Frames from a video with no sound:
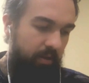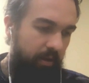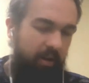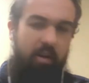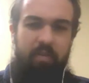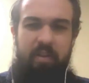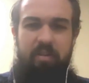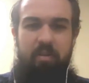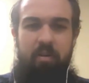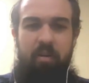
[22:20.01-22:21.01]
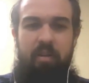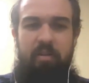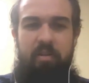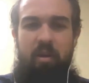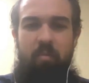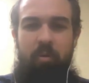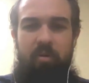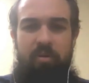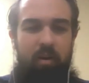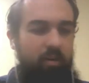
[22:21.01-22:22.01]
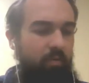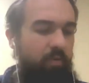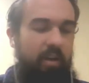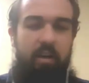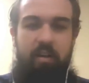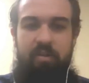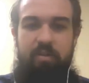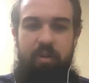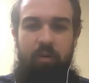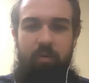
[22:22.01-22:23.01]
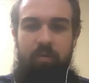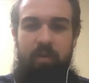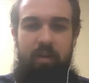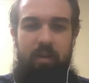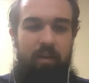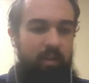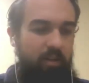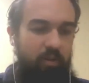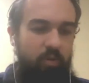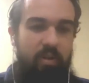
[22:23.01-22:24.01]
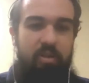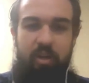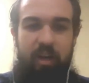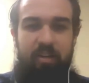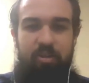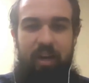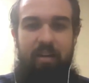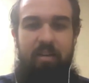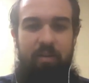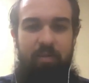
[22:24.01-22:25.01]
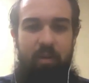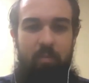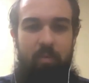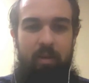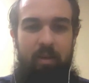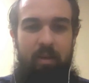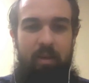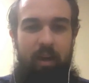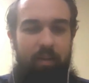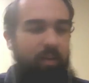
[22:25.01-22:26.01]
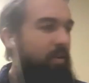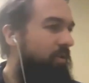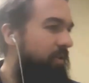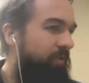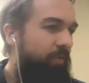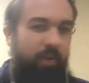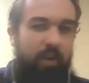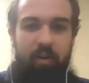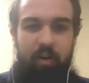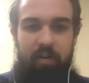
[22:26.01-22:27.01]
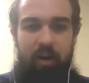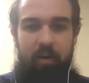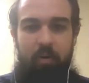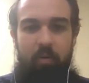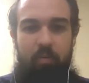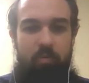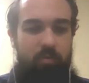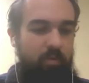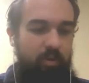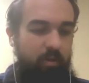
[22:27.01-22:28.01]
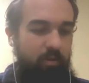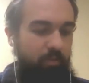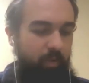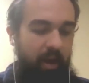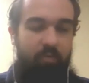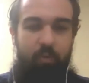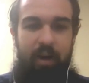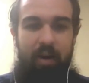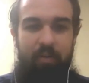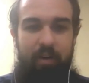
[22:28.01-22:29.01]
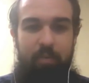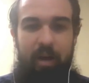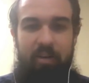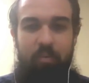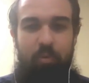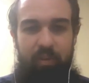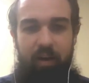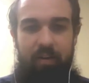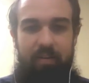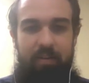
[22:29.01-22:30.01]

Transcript: like none of these none of these numbers are written in stone like you can change any of them and then just figure out how to have reality match up with that